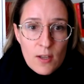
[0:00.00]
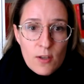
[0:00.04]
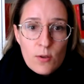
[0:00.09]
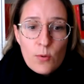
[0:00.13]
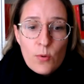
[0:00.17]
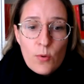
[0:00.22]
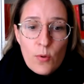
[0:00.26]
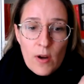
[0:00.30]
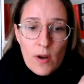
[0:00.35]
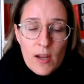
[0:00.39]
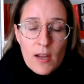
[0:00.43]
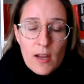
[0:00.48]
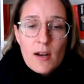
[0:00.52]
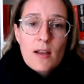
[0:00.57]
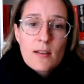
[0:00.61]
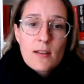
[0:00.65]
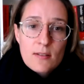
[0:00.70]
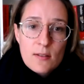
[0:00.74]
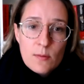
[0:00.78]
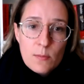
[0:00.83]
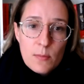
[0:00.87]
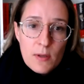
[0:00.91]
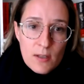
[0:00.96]
Ukraine has
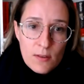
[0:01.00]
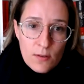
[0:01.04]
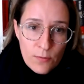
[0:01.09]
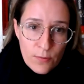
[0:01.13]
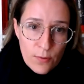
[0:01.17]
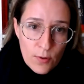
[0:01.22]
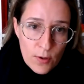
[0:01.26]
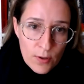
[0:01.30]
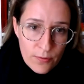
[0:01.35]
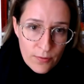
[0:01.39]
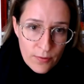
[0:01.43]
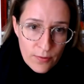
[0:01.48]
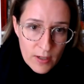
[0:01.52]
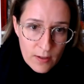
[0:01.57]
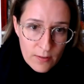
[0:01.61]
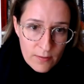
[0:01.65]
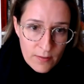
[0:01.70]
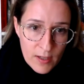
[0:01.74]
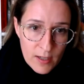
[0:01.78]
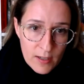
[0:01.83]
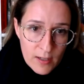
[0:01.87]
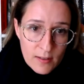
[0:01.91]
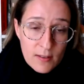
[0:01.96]
to be at the forefront of
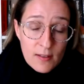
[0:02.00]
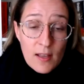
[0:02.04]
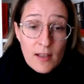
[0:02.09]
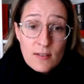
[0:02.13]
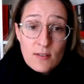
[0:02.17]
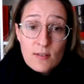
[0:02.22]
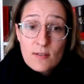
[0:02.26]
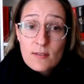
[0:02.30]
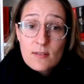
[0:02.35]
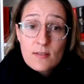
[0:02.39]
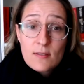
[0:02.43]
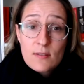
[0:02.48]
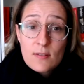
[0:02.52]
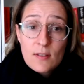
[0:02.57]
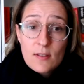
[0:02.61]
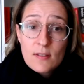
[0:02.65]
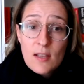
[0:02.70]
it, that's